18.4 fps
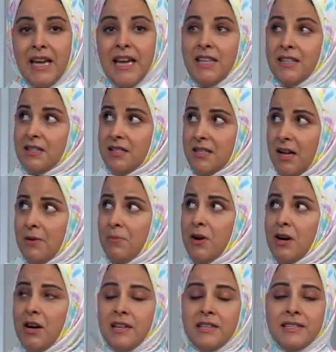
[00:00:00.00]
and some
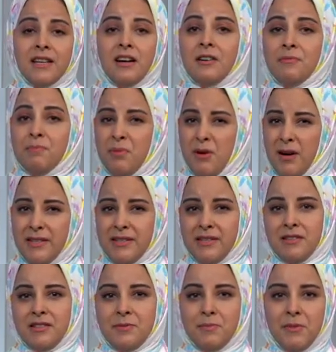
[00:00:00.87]
kinds are
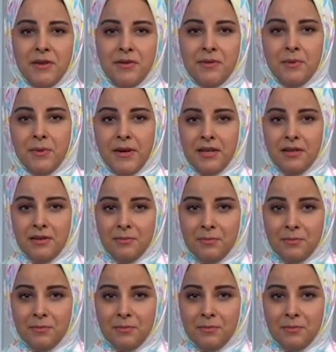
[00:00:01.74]
poisonous, by the way.